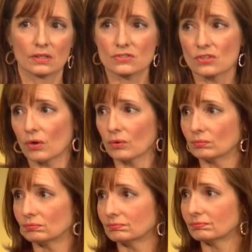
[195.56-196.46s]
So
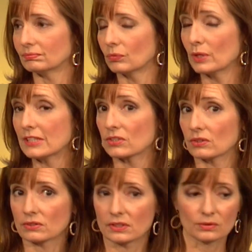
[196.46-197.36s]
we
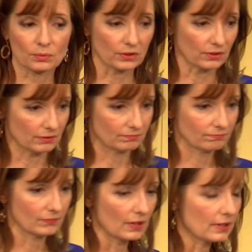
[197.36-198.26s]
turned inward.
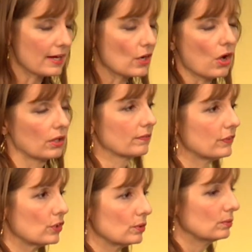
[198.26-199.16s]
Like all of
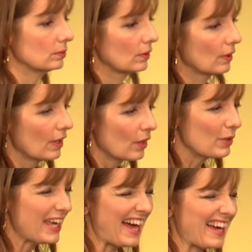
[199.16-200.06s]
you,
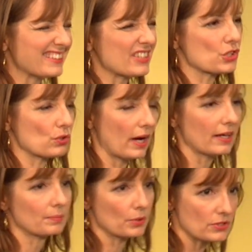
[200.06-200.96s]
we had to try
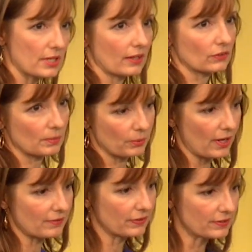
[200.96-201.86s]
to protect our
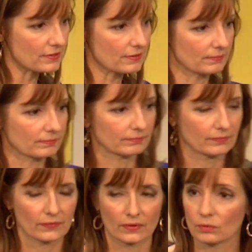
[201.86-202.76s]
profits.
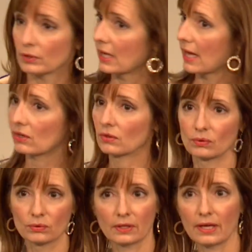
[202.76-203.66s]
We had our
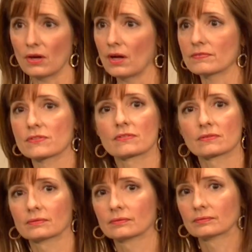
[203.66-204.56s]
own layoffs,
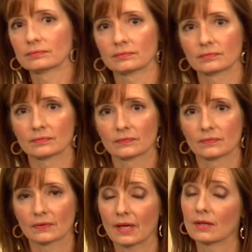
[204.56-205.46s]

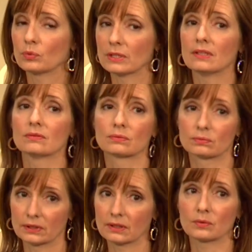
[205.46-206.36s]
and we
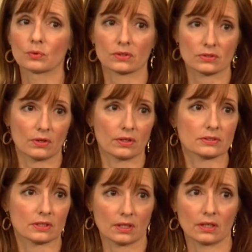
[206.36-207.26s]
really worked hard
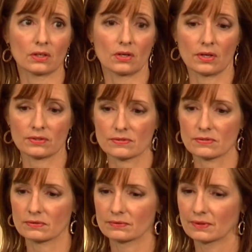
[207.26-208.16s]
to cut costs.